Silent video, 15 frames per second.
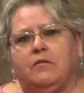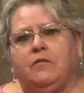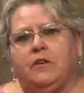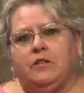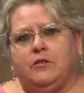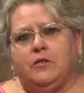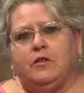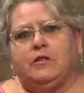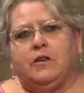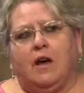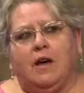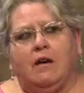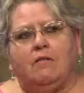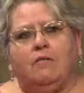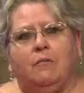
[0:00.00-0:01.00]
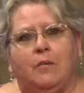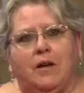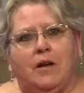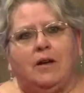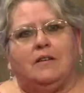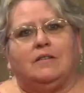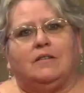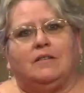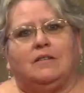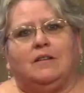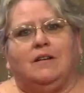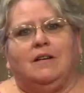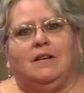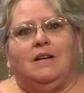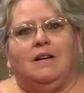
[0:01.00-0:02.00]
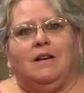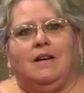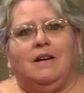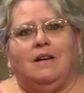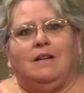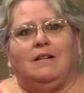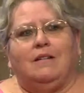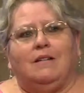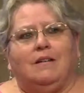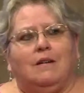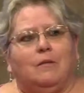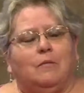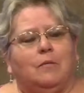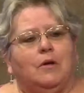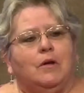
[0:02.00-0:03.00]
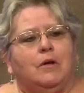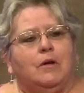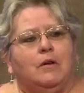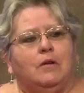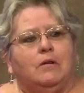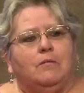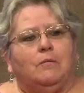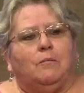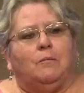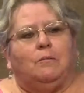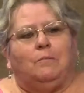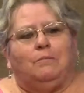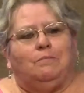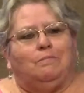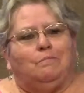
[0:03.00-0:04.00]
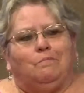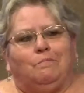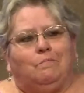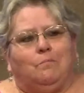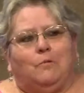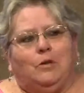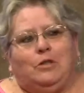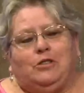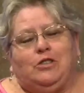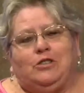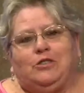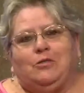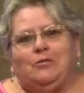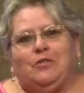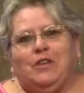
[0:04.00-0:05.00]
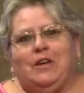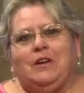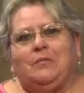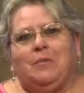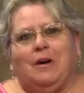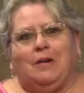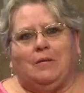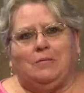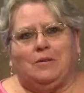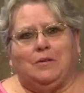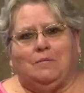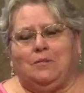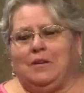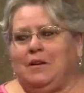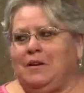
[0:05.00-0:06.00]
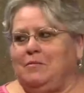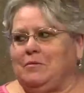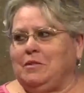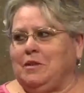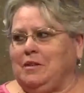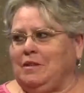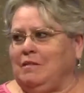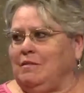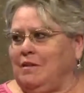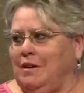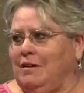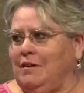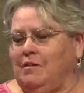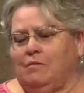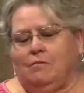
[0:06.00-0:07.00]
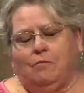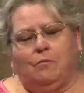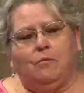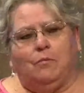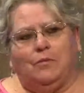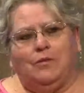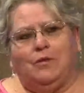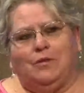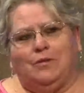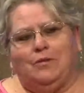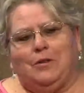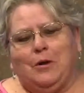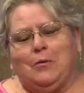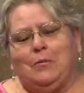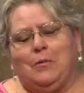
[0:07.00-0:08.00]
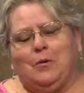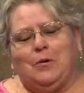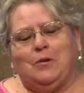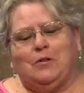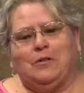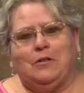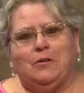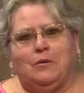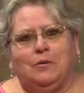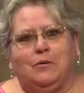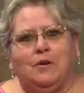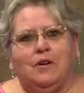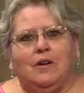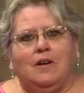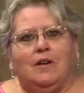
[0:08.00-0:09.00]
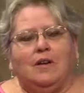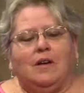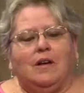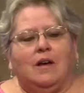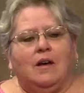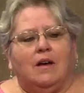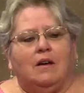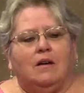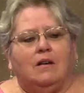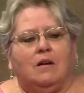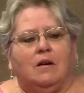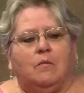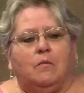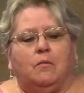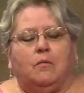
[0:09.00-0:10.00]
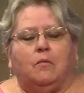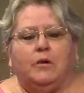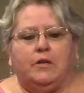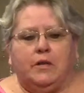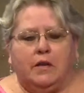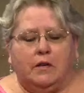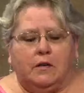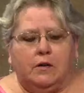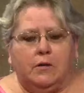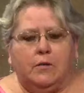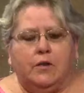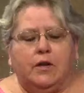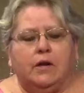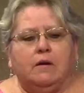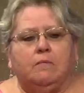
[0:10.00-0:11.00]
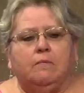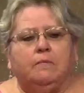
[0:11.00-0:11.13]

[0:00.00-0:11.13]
veterans have pets, and you just don't think about them sometimes, and they're important too. And we take clothing,